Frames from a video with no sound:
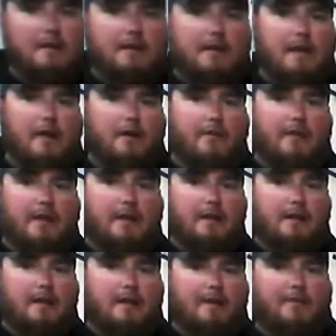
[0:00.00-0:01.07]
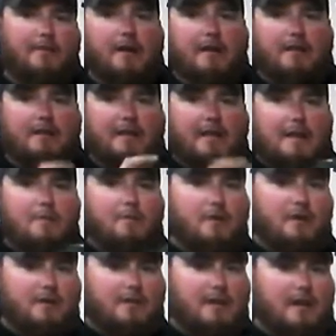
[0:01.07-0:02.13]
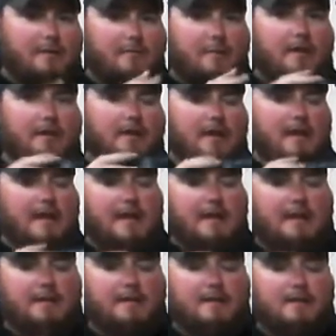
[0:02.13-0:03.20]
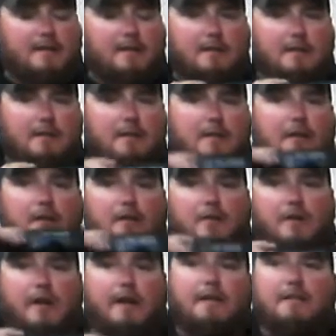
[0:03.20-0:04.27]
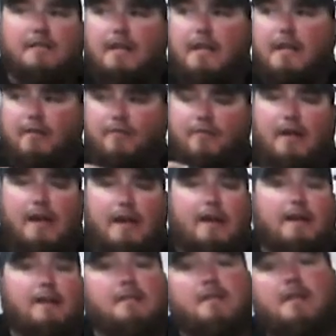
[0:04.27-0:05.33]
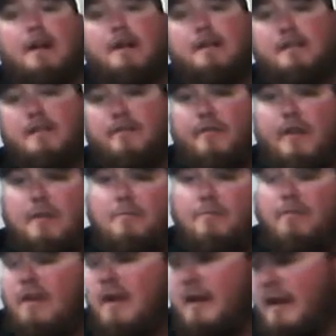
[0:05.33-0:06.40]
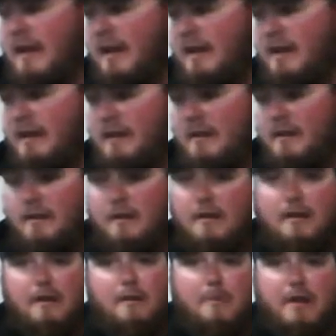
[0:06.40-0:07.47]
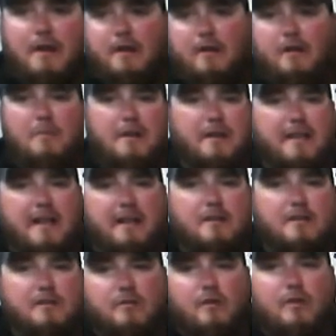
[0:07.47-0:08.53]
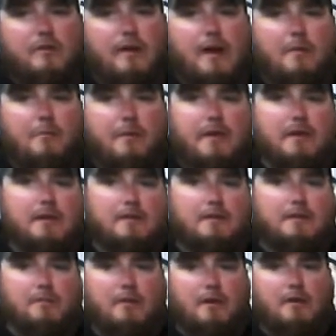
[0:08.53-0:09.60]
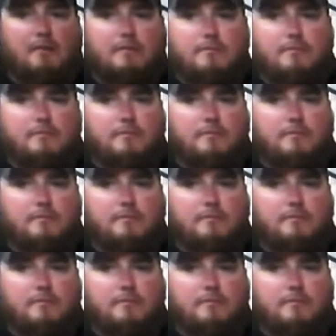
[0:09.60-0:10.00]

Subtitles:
now that I've got the cable hooked up, and so I can sit here flying, and it's not as if I'm flying, and I'm not taking a stroll around because, well,